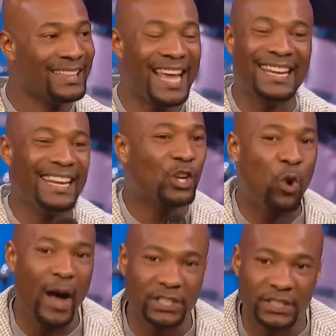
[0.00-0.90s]
They didn't
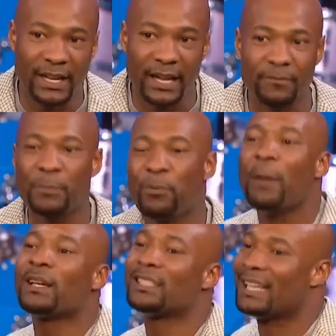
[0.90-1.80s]
question it,
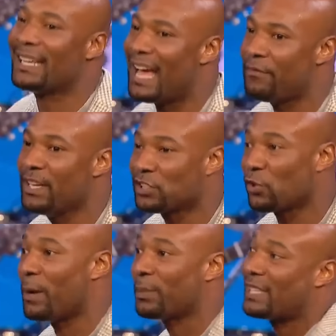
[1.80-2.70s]
probably because they didn't have
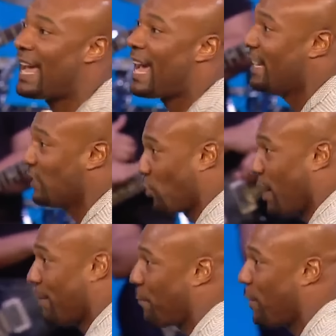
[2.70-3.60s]
Instagram. Because they had
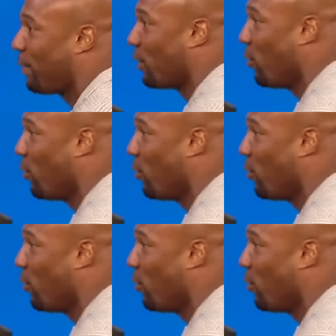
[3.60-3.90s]
Instagram, they probably